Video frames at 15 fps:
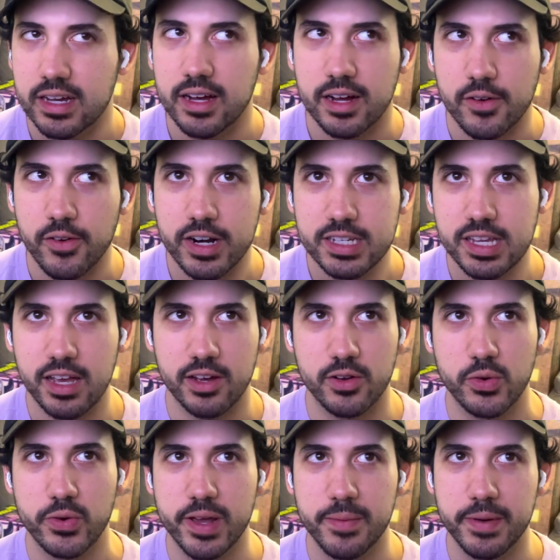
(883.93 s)
I want to say
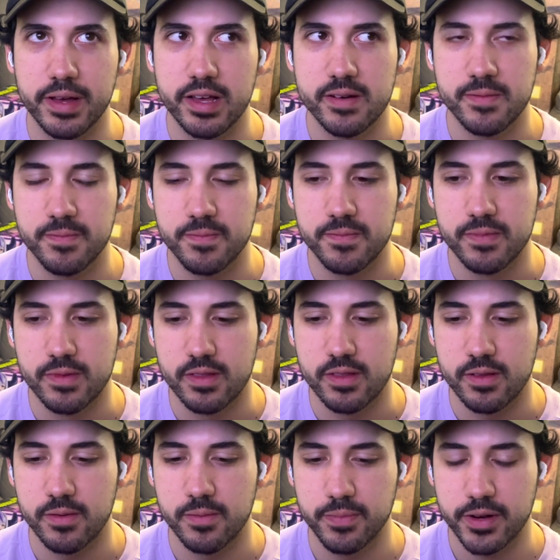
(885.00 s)
agreement,
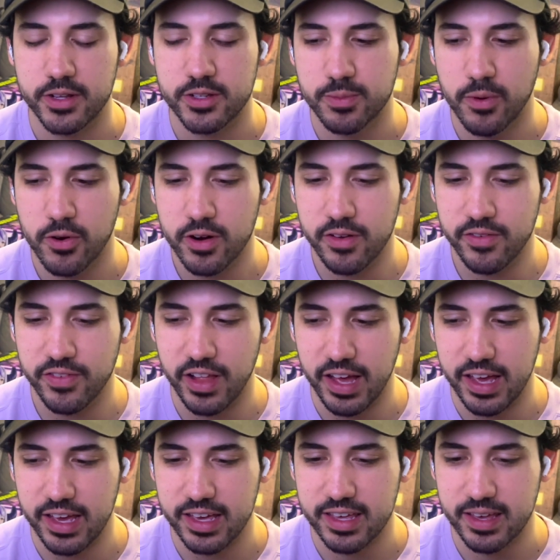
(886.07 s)
but it's more of
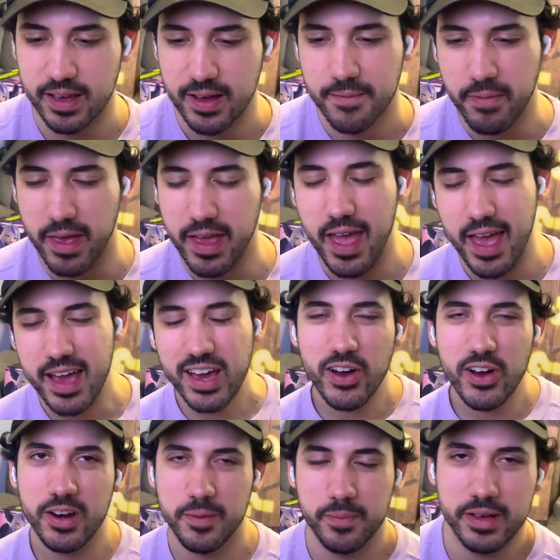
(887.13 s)
like, it
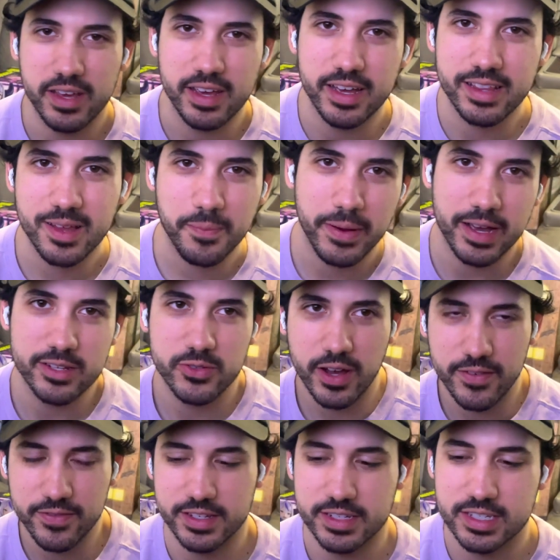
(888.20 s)
could be, it depends, we
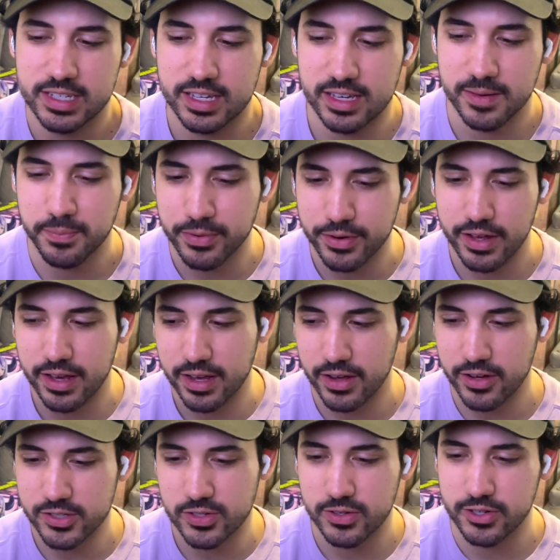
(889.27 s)
have to see, but it
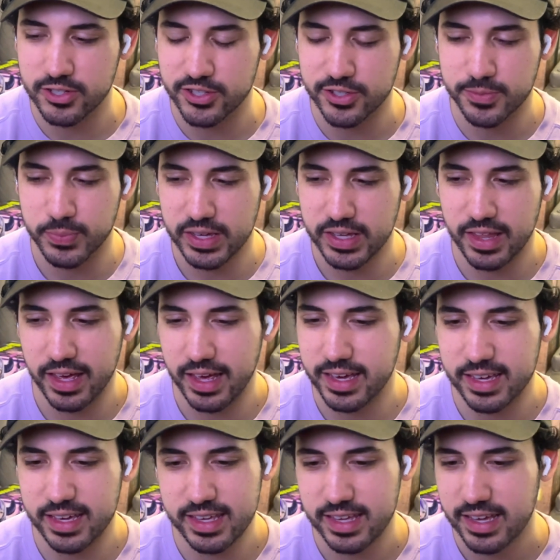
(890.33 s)
also could just be
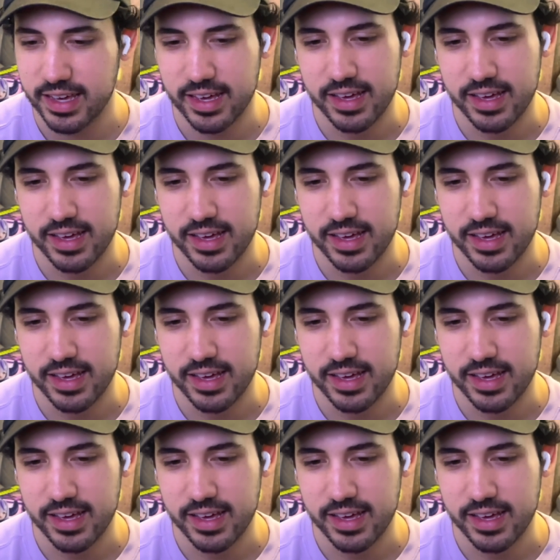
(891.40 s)
like,